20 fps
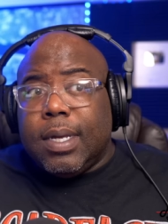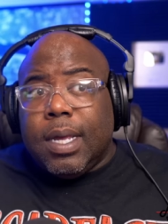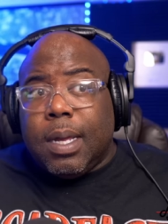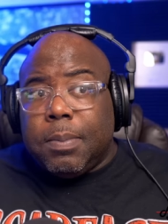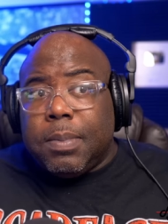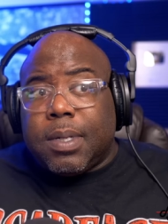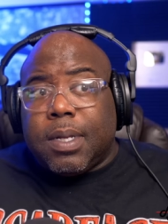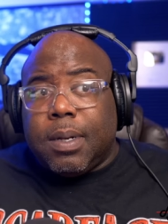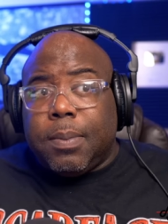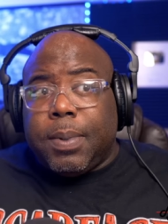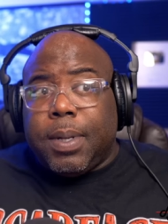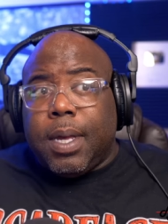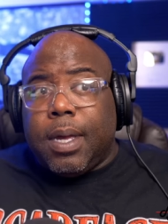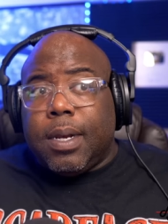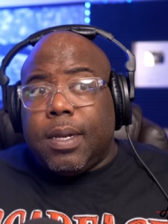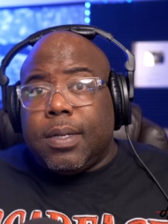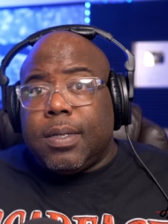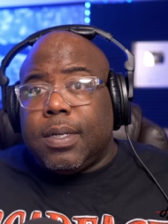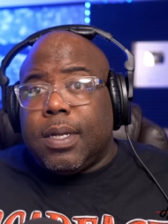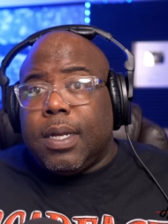I'm just gonna be
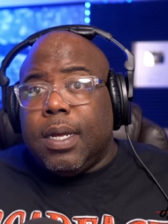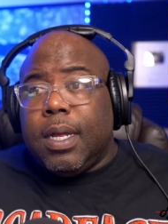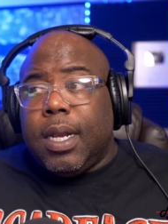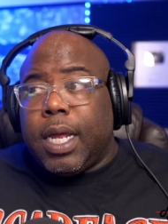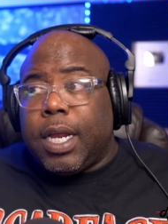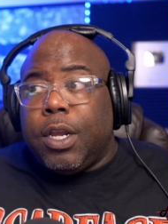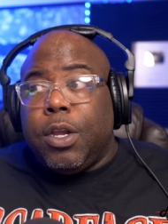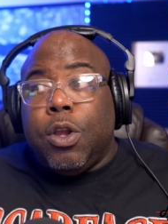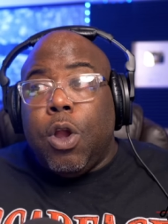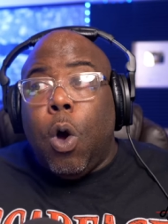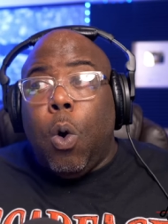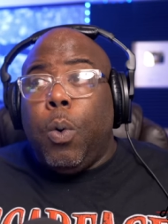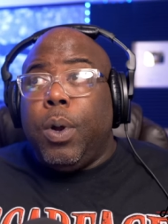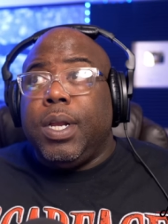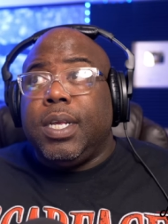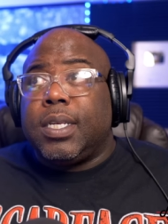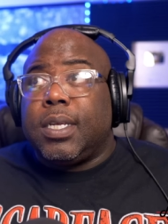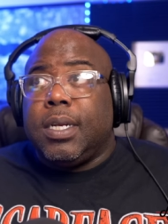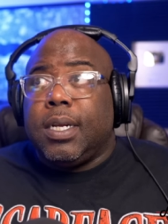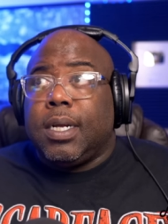honest. Like no one
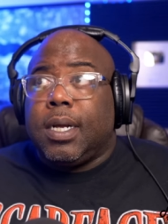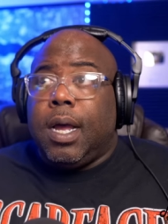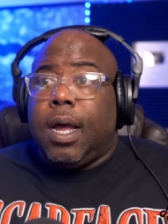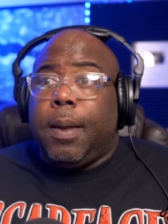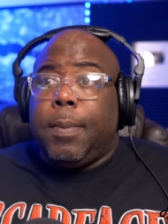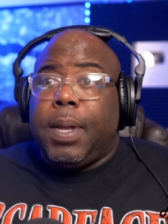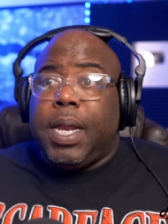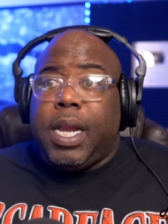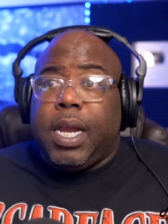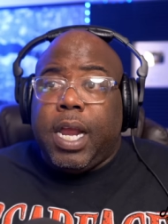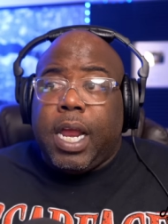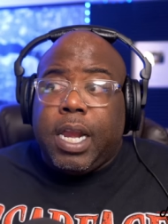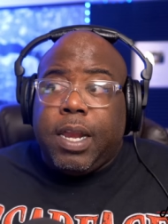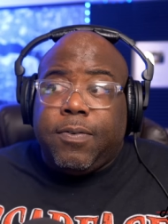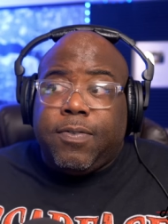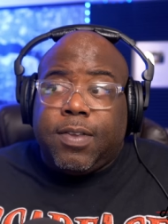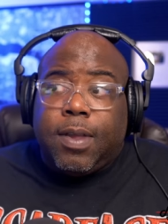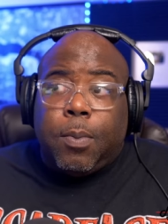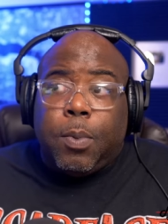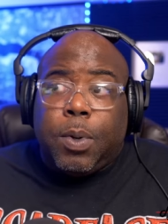is gonna come, and, and
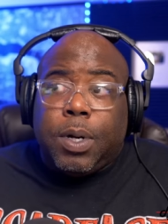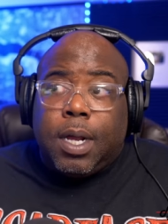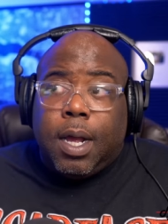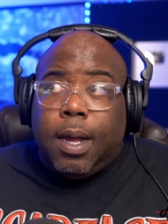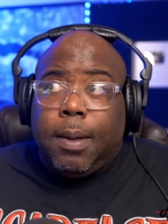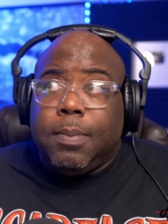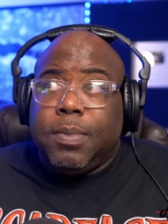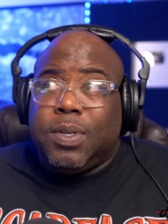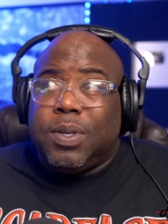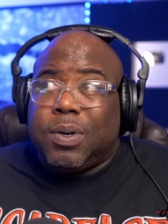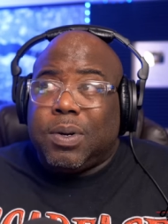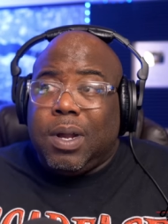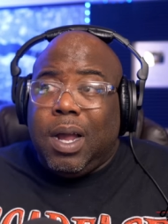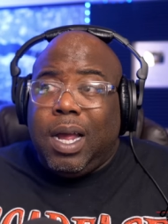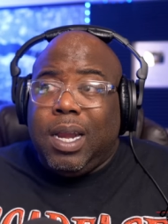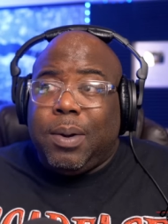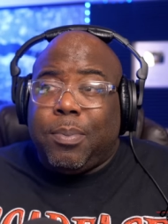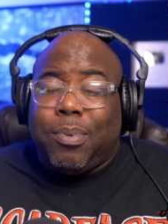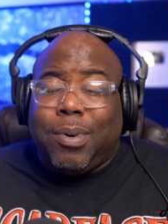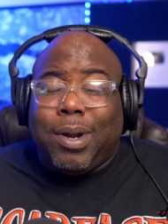if someone comes, they're
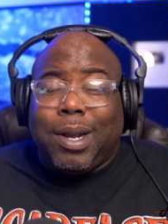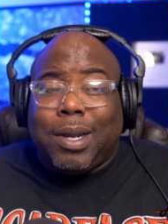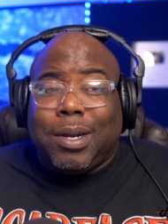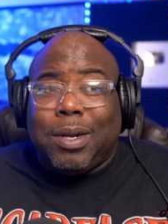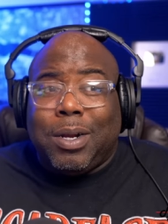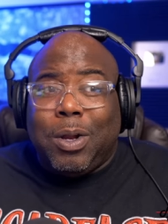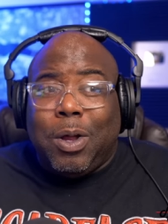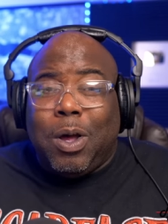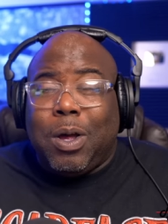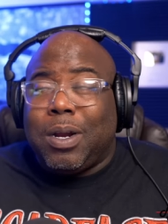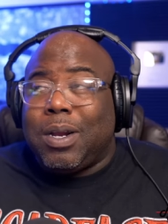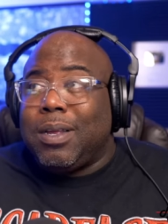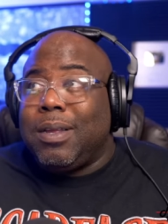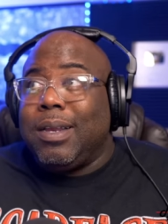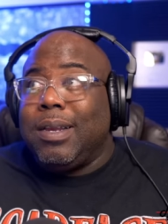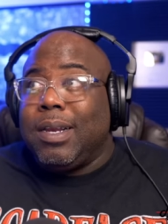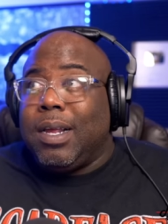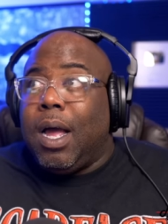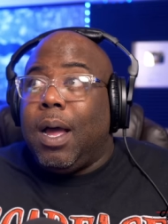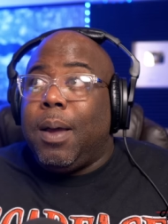kind of breaking the law
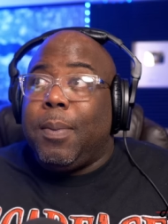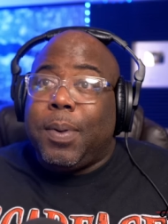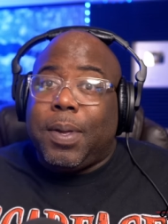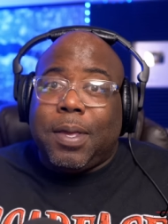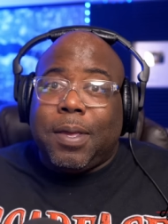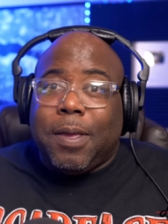in coming